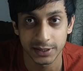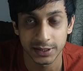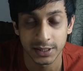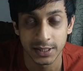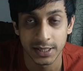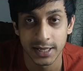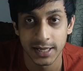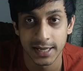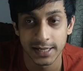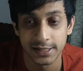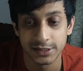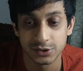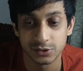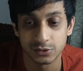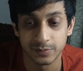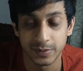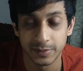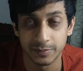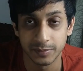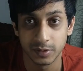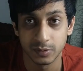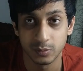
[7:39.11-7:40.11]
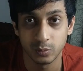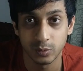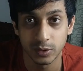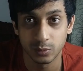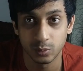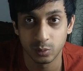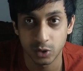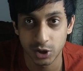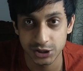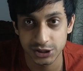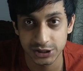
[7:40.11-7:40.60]
So people will watch
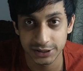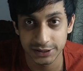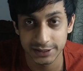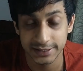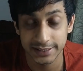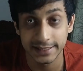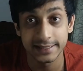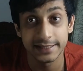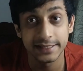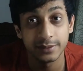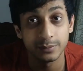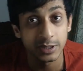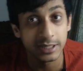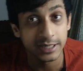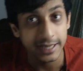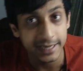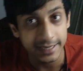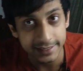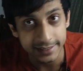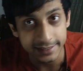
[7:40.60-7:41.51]
it and they will like it